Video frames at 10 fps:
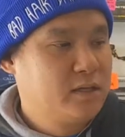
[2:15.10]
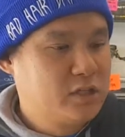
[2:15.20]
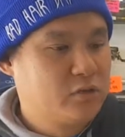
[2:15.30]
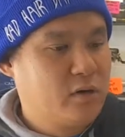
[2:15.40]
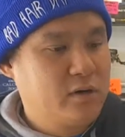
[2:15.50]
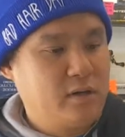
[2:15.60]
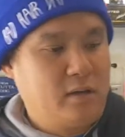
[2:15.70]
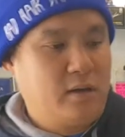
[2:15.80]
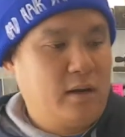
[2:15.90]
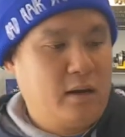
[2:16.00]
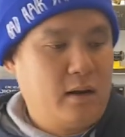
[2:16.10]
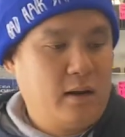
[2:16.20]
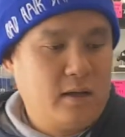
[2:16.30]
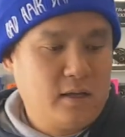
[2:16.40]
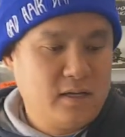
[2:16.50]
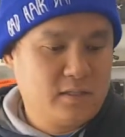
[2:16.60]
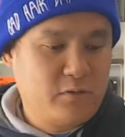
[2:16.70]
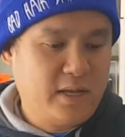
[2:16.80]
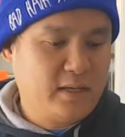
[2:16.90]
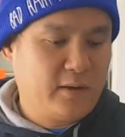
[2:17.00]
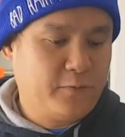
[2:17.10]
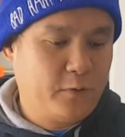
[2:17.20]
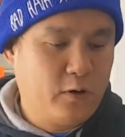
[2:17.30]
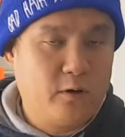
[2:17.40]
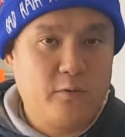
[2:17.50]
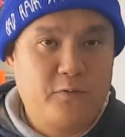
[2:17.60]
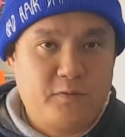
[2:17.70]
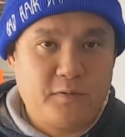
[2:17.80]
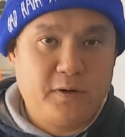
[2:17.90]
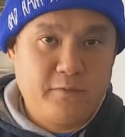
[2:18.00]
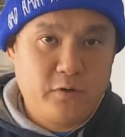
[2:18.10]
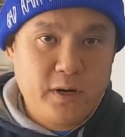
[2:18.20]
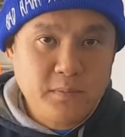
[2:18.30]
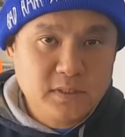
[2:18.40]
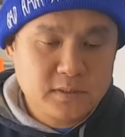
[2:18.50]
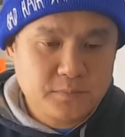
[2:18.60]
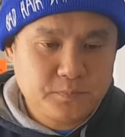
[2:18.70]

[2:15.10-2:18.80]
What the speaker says: This rod is rated for 55 grams,